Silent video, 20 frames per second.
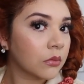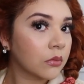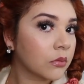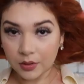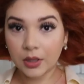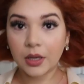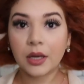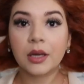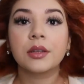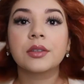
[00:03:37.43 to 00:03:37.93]

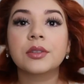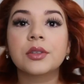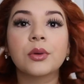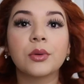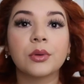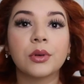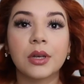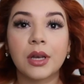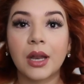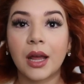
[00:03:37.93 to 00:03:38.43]
Okay, so
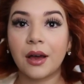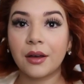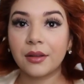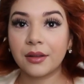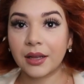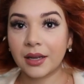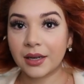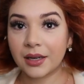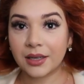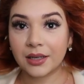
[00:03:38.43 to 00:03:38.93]
now
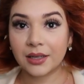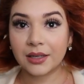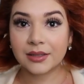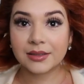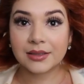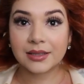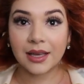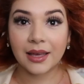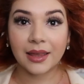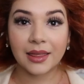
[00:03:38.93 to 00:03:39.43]
that it
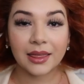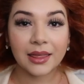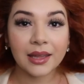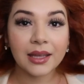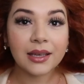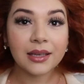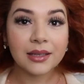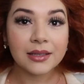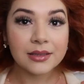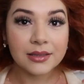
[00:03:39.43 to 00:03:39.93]
looks like
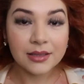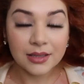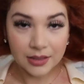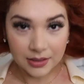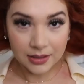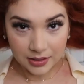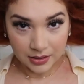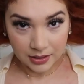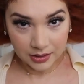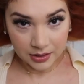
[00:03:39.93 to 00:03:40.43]
this,
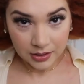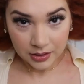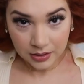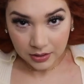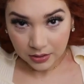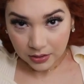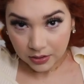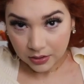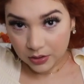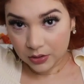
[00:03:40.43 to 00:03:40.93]

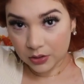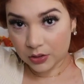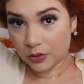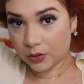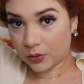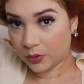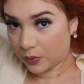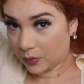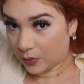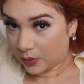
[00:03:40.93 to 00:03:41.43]

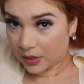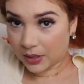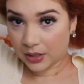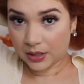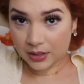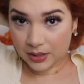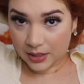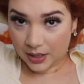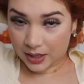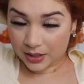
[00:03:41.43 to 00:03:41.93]
you
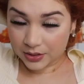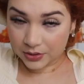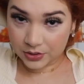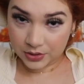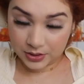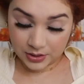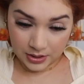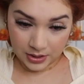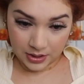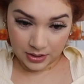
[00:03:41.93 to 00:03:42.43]
can
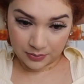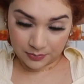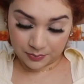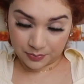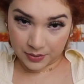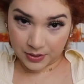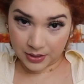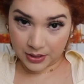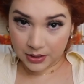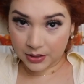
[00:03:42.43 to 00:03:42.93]
actually
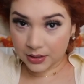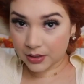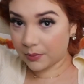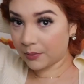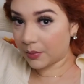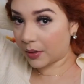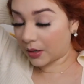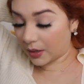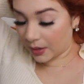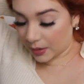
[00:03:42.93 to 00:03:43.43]
pin
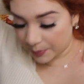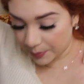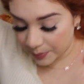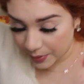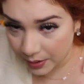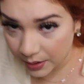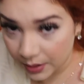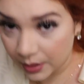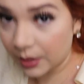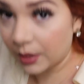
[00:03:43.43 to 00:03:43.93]
them up
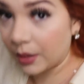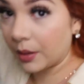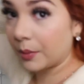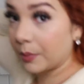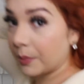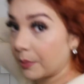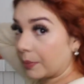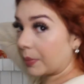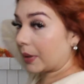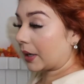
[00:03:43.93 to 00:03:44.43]

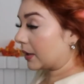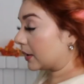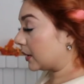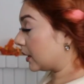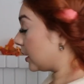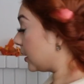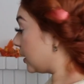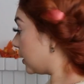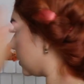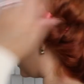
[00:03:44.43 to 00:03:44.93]
back
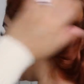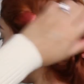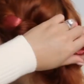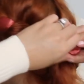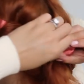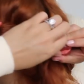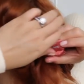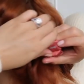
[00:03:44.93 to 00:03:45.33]
here.